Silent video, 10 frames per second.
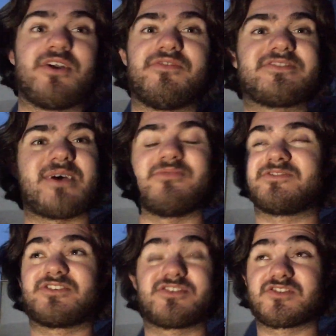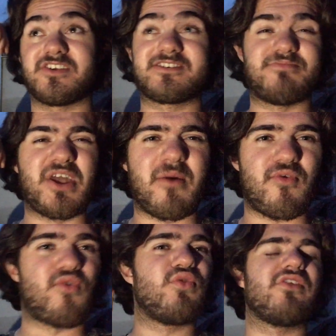if this happened? It's just gonna spin up
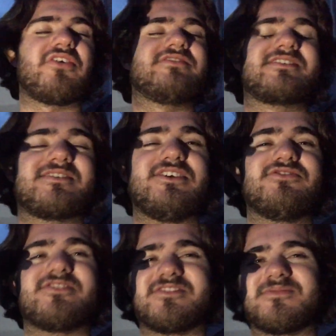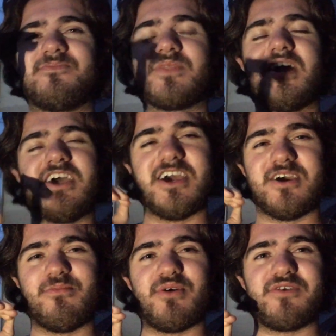all of these excuses.
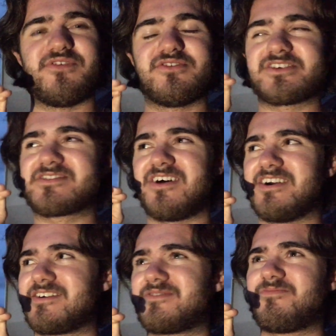But if you just like